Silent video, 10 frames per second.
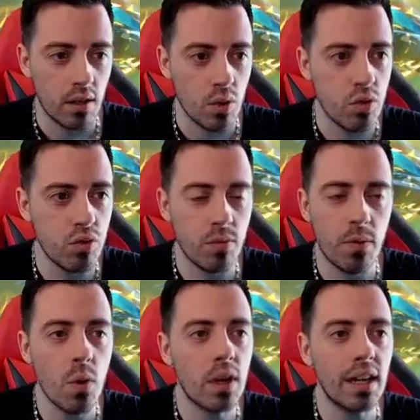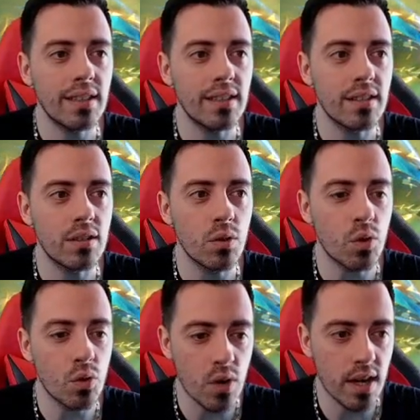Focus is so
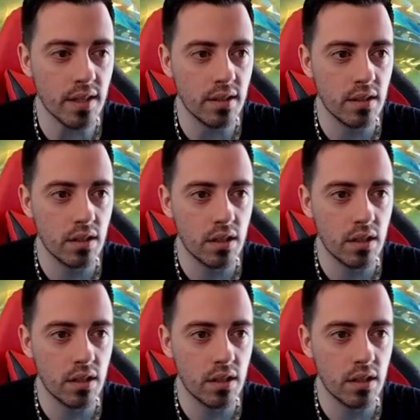great.